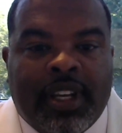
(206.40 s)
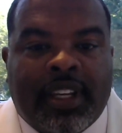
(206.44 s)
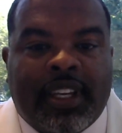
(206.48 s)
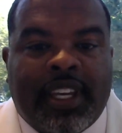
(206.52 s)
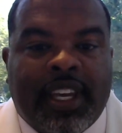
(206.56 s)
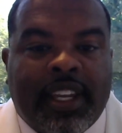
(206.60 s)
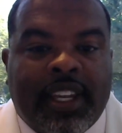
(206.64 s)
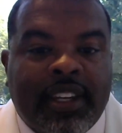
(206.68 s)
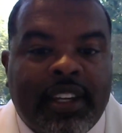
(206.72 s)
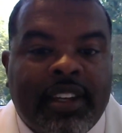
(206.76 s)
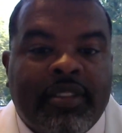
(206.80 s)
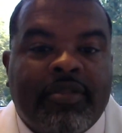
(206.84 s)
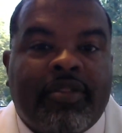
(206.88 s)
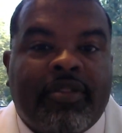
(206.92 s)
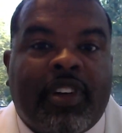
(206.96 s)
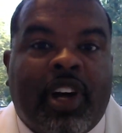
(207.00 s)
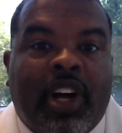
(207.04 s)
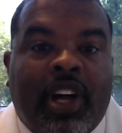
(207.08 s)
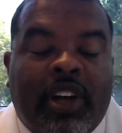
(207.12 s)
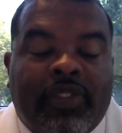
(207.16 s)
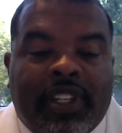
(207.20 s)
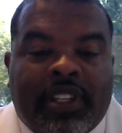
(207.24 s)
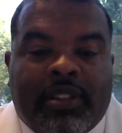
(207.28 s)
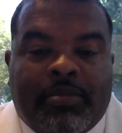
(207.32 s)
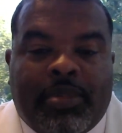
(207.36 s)
Getting
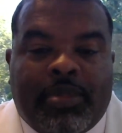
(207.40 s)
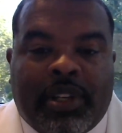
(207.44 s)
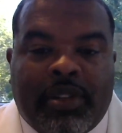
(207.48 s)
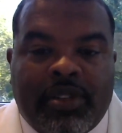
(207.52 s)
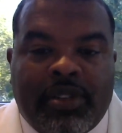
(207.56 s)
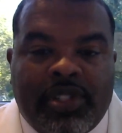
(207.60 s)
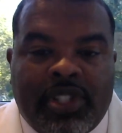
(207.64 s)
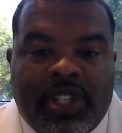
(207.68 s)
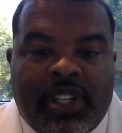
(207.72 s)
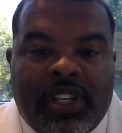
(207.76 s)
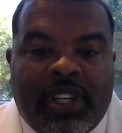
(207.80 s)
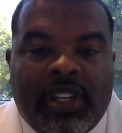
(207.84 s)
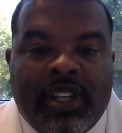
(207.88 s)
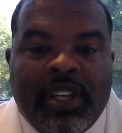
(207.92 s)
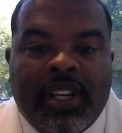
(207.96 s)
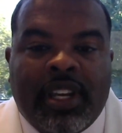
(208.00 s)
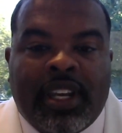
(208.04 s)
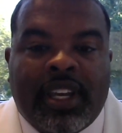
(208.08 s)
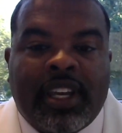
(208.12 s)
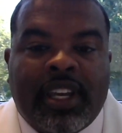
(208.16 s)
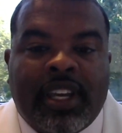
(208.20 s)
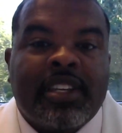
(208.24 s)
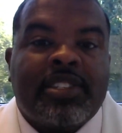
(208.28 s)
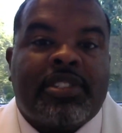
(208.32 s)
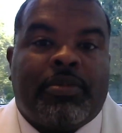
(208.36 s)
involved in the
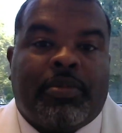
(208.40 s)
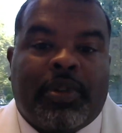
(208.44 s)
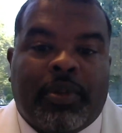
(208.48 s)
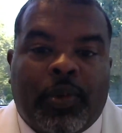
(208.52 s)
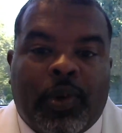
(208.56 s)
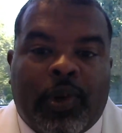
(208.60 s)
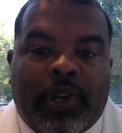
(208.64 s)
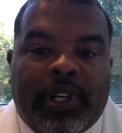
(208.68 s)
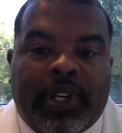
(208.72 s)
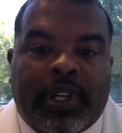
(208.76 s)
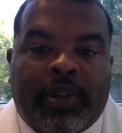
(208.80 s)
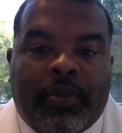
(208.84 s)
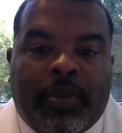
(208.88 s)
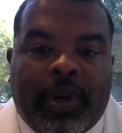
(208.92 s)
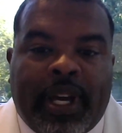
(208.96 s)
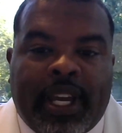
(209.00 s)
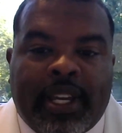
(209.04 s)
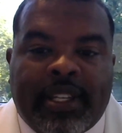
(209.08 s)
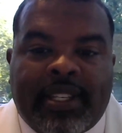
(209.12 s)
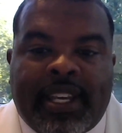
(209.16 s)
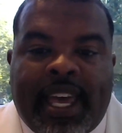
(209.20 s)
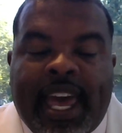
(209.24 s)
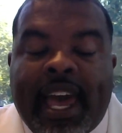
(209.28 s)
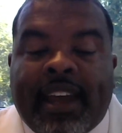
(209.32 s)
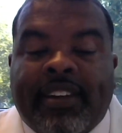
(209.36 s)
BOG is a rewarding
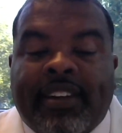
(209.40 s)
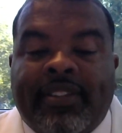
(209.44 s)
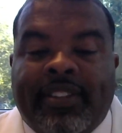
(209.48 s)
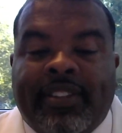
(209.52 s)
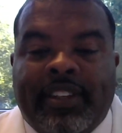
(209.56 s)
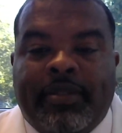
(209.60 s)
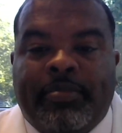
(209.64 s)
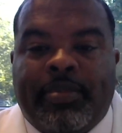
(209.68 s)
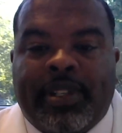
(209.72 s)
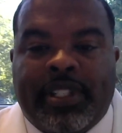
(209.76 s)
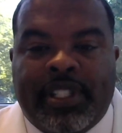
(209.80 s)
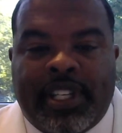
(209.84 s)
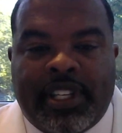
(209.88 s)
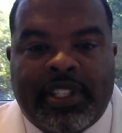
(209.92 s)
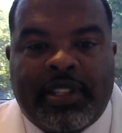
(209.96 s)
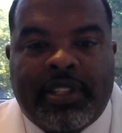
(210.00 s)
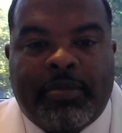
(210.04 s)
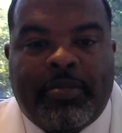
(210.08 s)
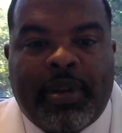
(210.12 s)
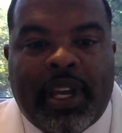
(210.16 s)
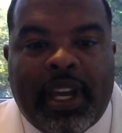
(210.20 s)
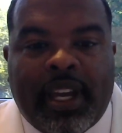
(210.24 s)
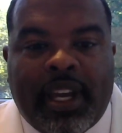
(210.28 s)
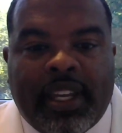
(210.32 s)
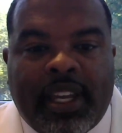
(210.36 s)
way to actively
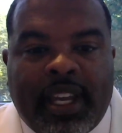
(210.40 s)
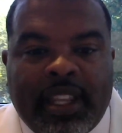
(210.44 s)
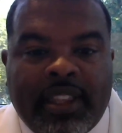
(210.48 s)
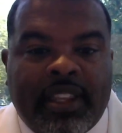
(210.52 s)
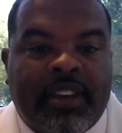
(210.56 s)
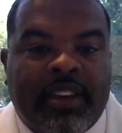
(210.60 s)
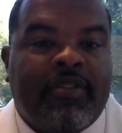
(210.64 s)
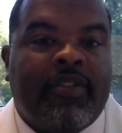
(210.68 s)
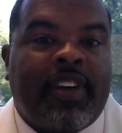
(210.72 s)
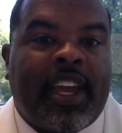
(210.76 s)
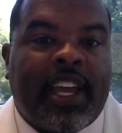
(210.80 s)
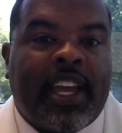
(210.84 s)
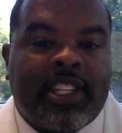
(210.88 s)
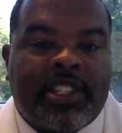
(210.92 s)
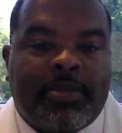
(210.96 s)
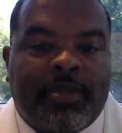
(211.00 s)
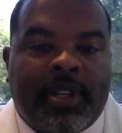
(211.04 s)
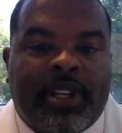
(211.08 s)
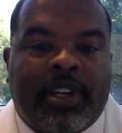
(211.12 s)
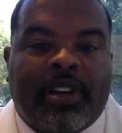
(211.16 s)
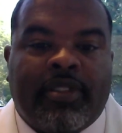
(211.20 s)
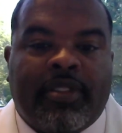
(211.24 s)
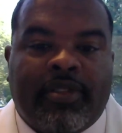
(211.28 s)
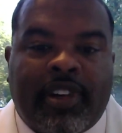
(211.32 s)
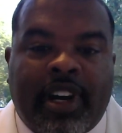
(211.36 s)
participate in the
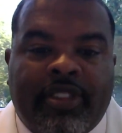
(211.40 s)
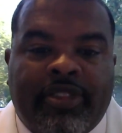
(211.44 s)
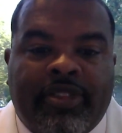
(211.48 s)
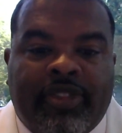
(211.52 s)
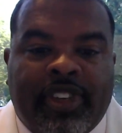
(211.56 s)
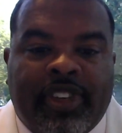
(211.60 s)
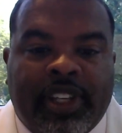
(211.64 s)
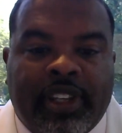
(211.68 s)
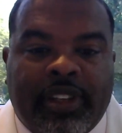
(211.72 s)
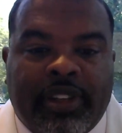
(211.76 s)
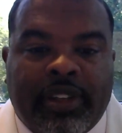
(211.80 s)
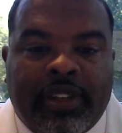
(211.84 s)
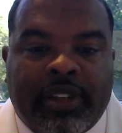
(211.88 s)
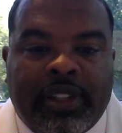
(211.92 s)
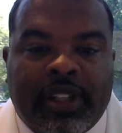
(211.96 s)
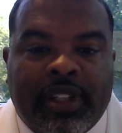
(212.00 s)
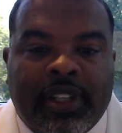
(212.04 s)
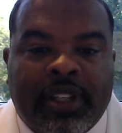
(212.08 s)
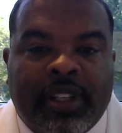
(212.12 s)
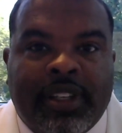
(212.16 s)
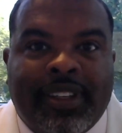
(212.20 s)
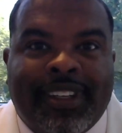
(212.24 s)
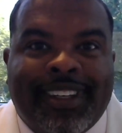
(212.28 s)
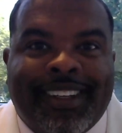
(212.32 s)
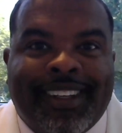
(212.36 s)
advancement of our field.
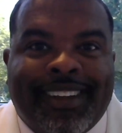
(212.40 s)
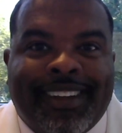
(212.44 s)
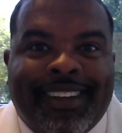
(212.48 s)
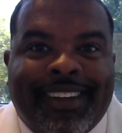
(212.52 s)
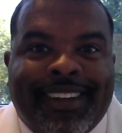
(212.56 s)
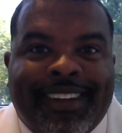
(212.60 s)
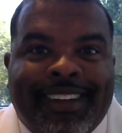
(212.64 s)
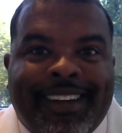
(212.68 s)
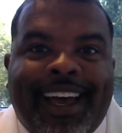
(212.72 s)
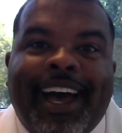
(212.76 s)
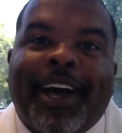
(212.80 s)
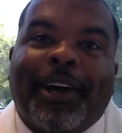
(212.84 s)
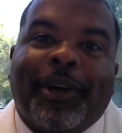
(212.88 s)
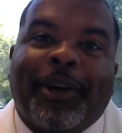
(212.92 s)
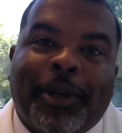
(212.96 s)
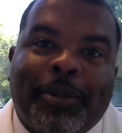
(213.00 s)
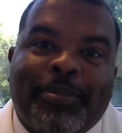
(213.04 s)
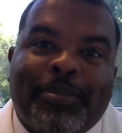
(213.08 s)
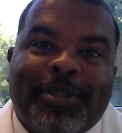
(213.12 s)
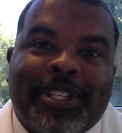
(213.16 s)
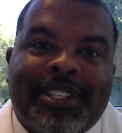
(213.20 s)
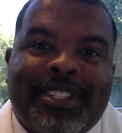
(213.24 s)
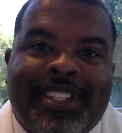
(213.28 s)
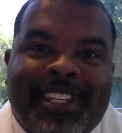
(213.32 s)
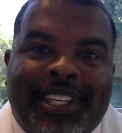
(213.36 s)
I
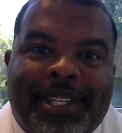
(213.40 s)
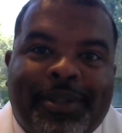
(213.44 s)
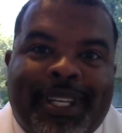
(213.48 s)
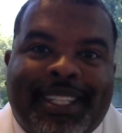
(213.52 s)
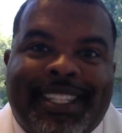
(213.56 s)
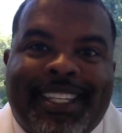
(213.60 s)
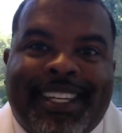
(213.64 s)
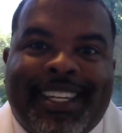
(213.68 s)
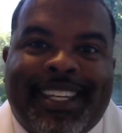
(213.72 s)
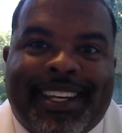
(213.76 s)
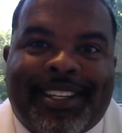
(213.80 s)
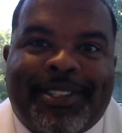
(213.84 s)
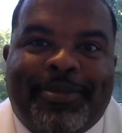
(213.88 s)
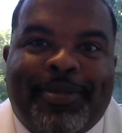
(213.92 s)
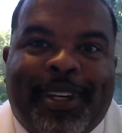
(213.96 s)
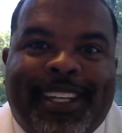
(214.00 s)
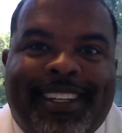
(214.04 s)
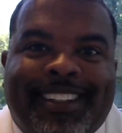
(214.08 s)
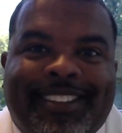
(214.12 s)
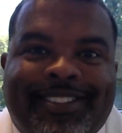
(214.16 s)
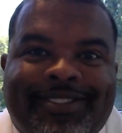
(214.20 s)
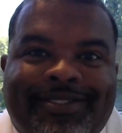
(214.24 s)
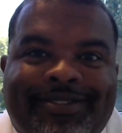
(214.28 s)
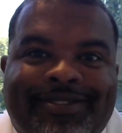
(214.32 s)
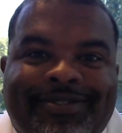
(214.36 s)
hope to see you at the next
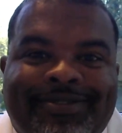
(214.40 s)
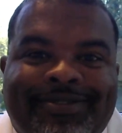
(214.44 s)
meeting.